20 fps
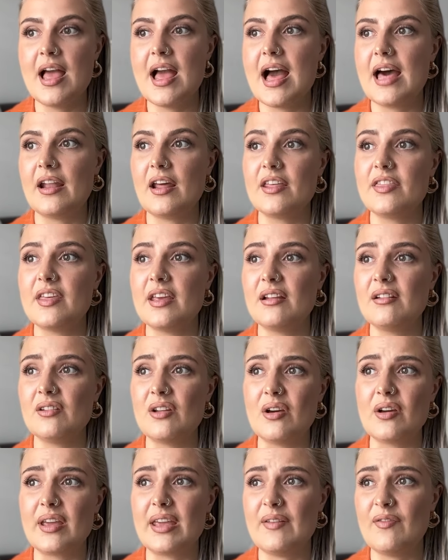And I think,
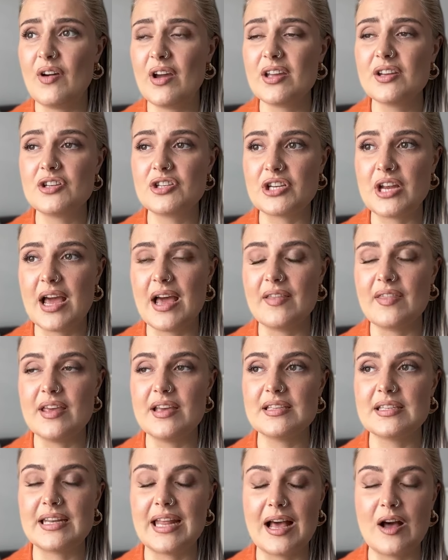look, if I can share
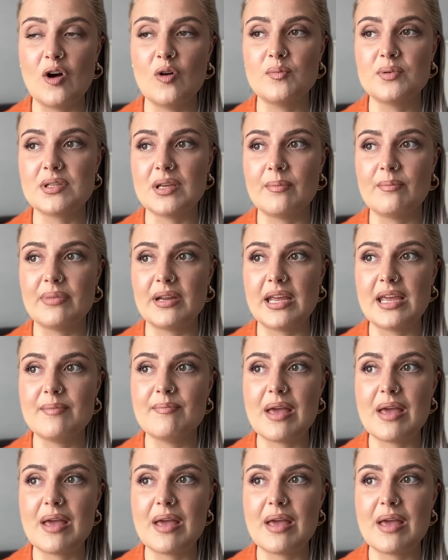this and help somebody,